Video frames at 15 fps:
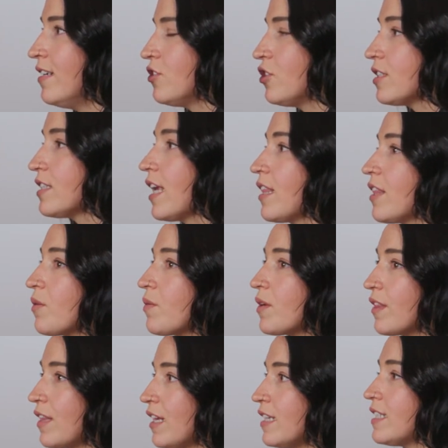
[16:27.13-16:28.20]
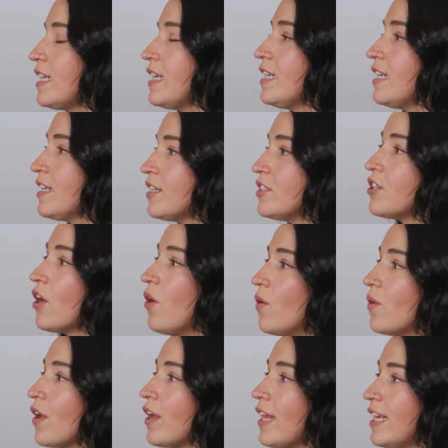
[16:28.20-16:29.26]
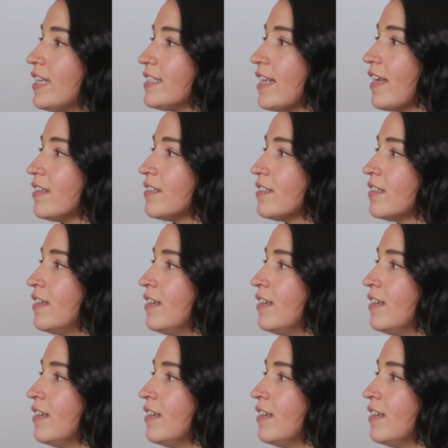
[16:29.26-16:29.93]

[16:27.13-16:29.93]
just like there were things he needed to own on his end.